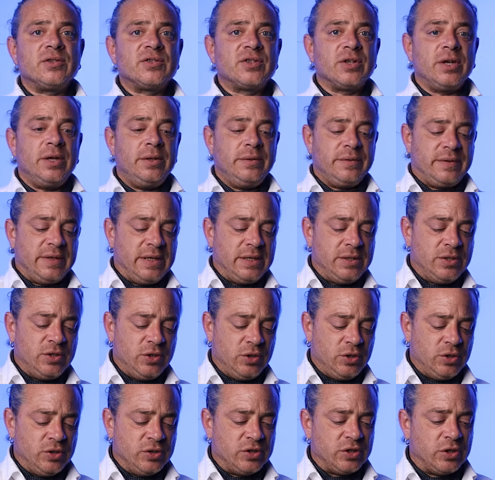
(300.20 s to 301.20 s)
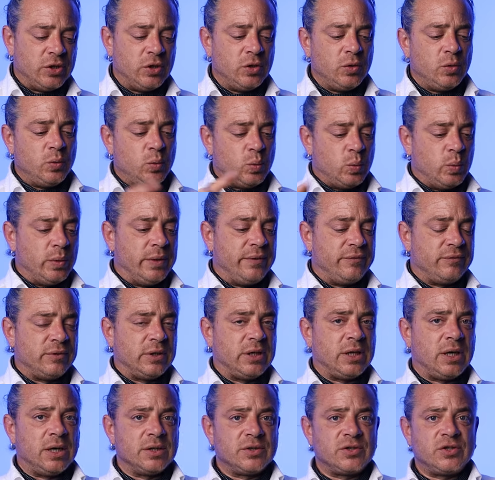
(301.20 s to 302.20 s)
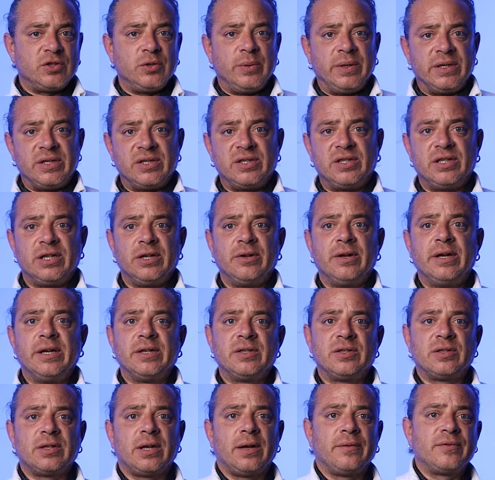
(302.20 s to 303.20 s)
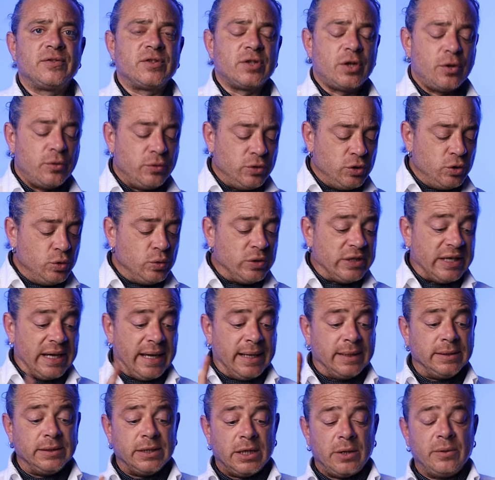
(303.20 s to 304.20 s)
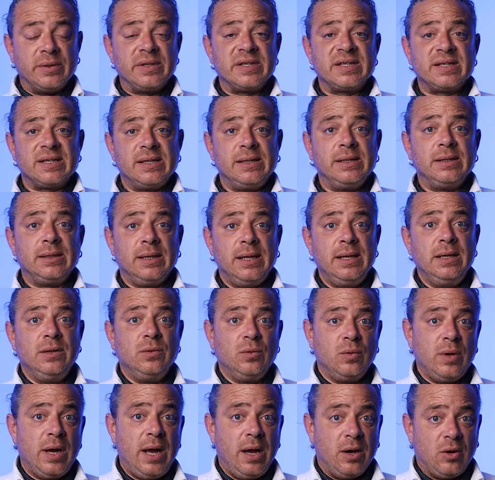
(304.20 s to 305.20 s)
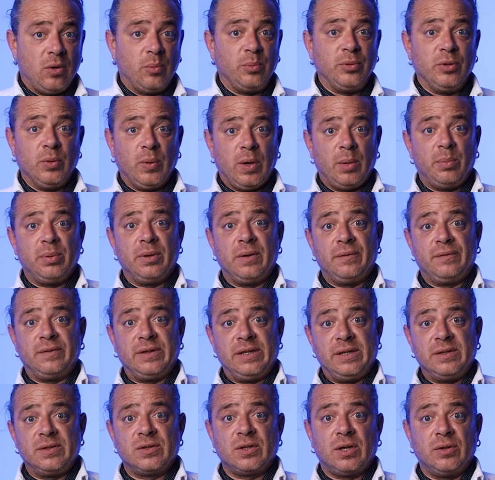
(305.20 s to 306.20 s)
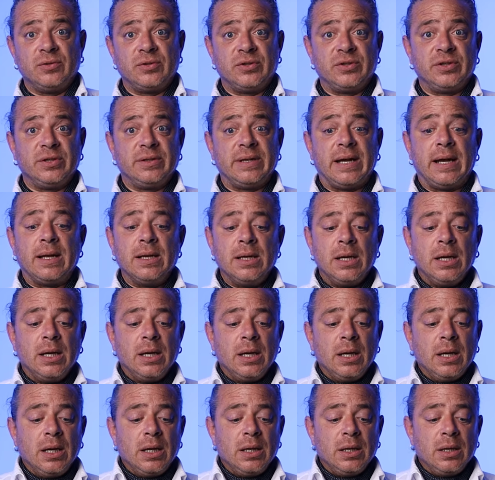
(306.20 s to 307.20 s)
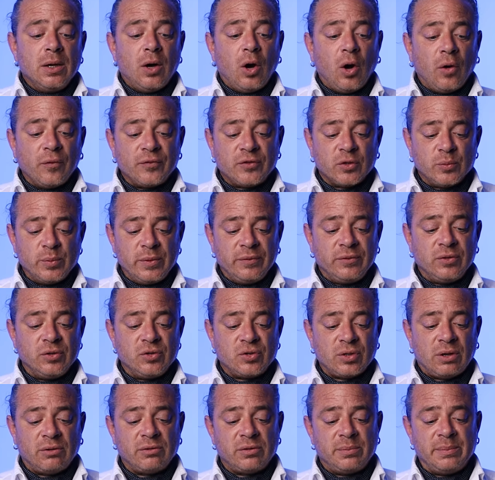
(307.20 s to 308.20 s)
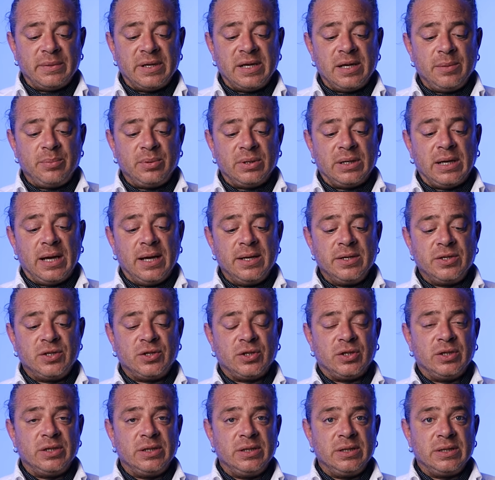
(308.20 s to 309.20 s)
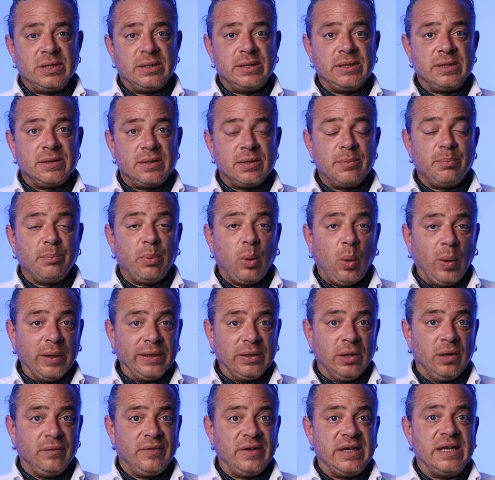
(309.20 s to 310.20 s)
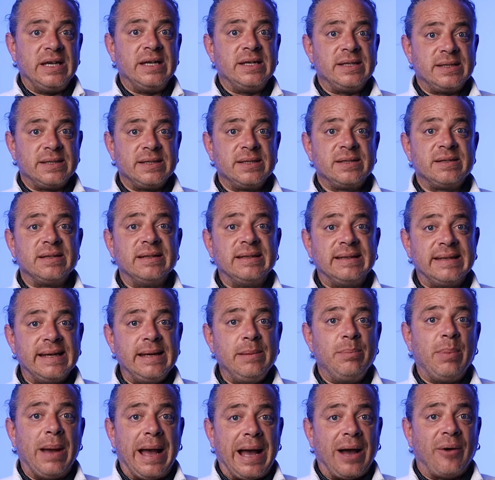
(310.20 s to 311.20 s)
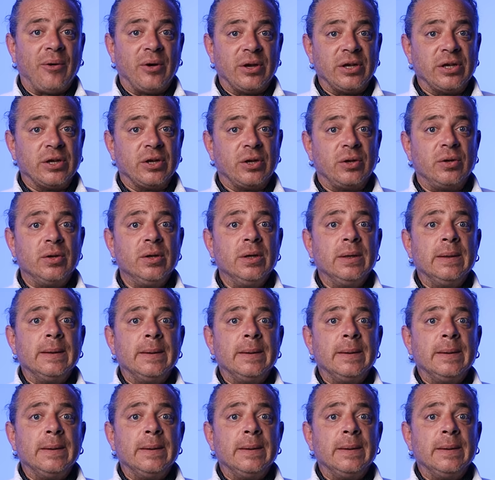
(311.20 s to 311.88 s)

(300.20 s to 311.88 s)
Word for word: certain things you can do with regards to exterior stuff. So you can go and seek legal help. You are perfectly entitled to do that. Often with control and manipulation, the, the point of it is, is to depower you